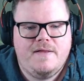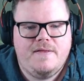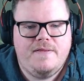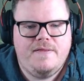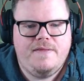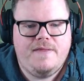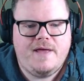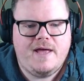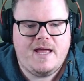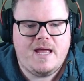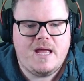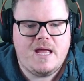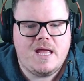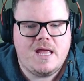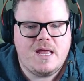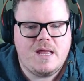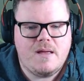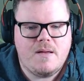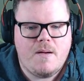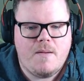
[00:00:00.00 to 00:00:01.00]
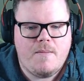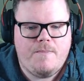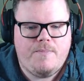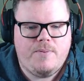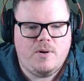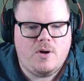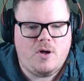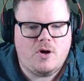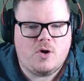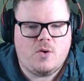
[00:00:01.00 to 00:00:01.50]
they
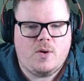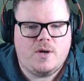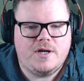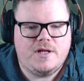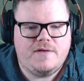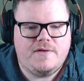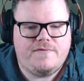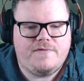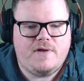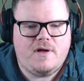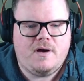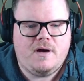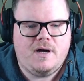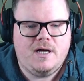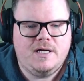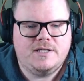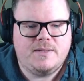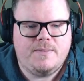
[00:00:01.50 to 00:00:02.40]
block one of the flyers.